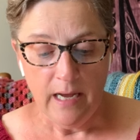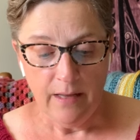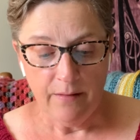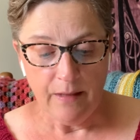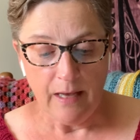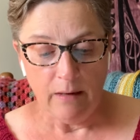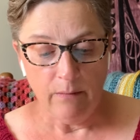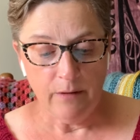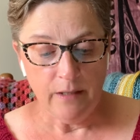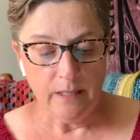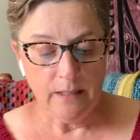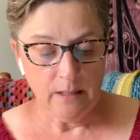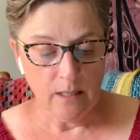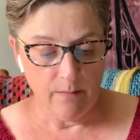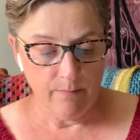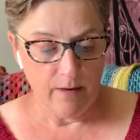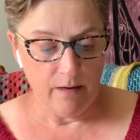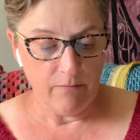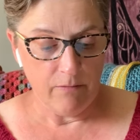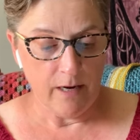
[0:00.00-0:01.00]
That one is
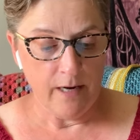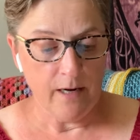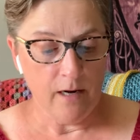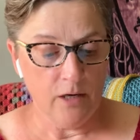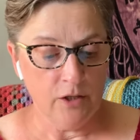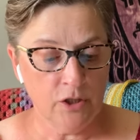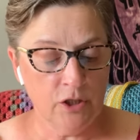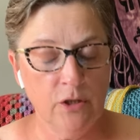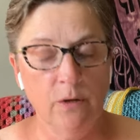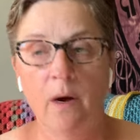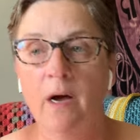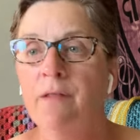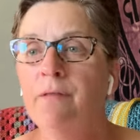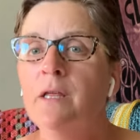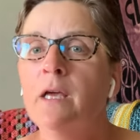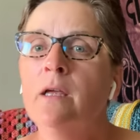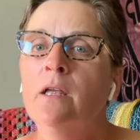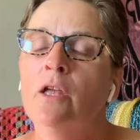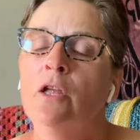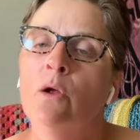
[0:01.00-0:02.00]
on my radar too. I
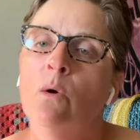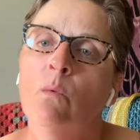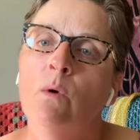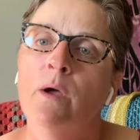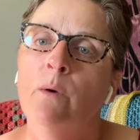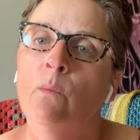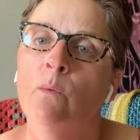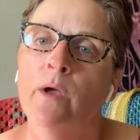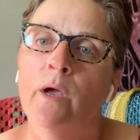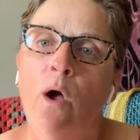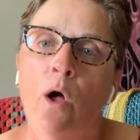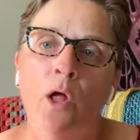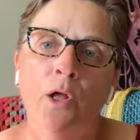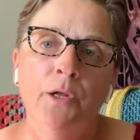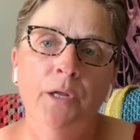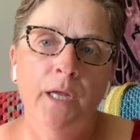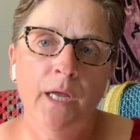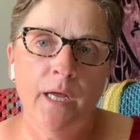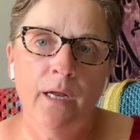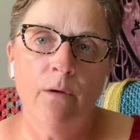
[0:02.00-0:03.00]
think, you know what, we all
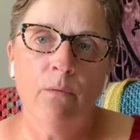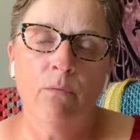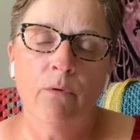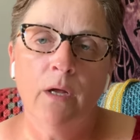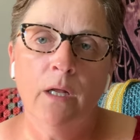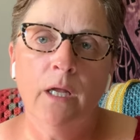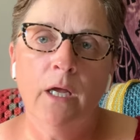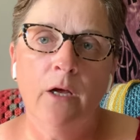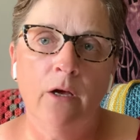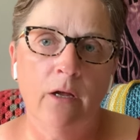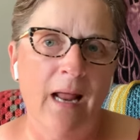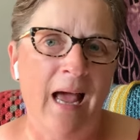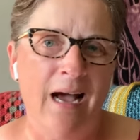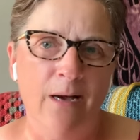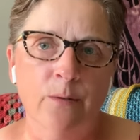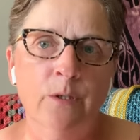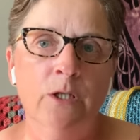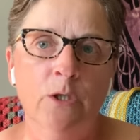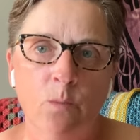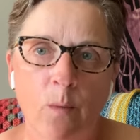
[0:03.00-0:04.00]
need a really good
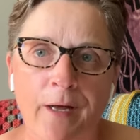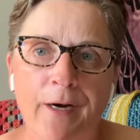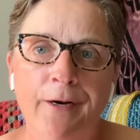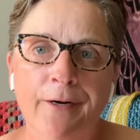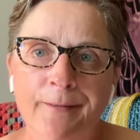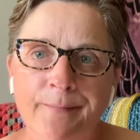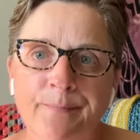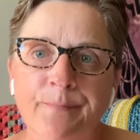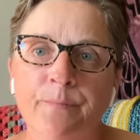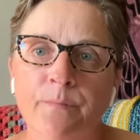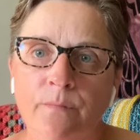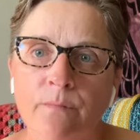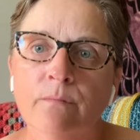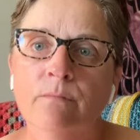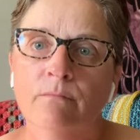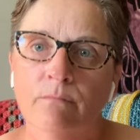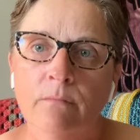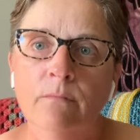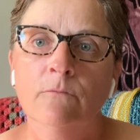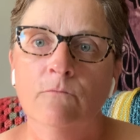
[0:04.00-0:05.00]
house sweater,
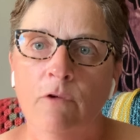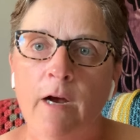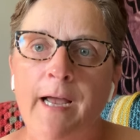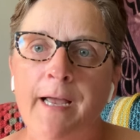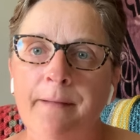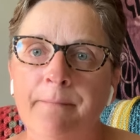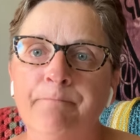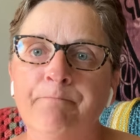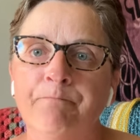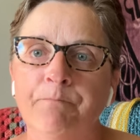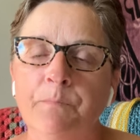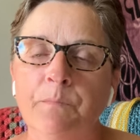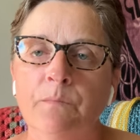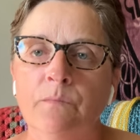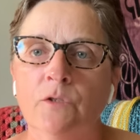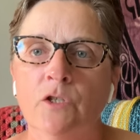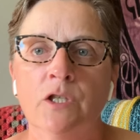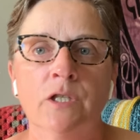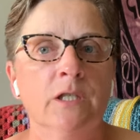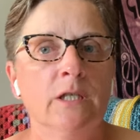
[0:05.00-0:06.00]
right?
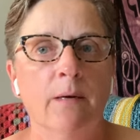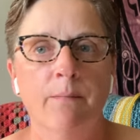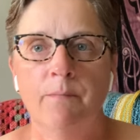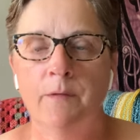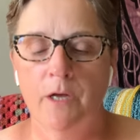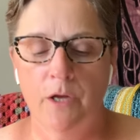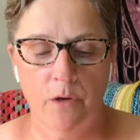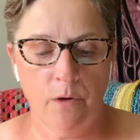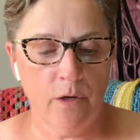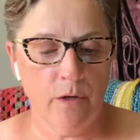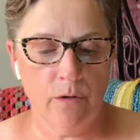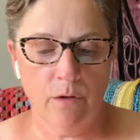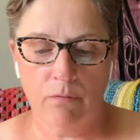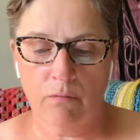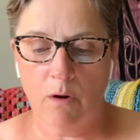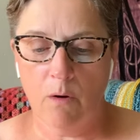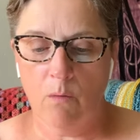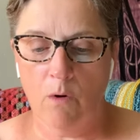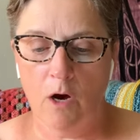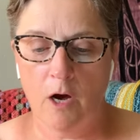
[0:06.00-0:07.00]
Just something that you can
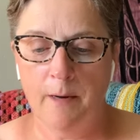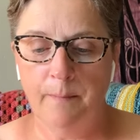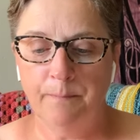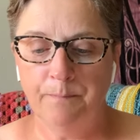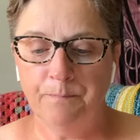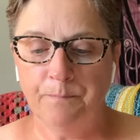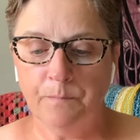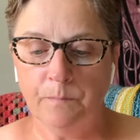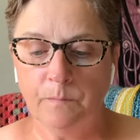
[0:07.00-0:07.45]
throw on.